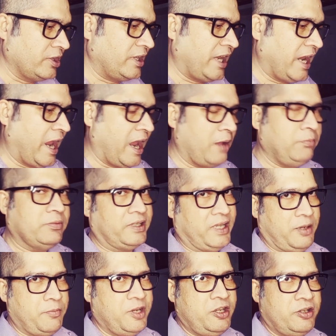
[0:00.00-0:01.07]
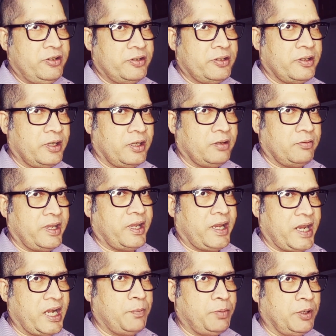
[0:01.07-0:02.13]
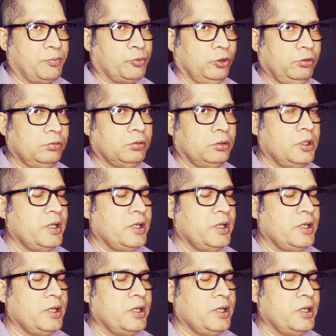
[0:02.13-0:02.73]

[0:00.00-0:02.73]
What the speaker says: They means any people,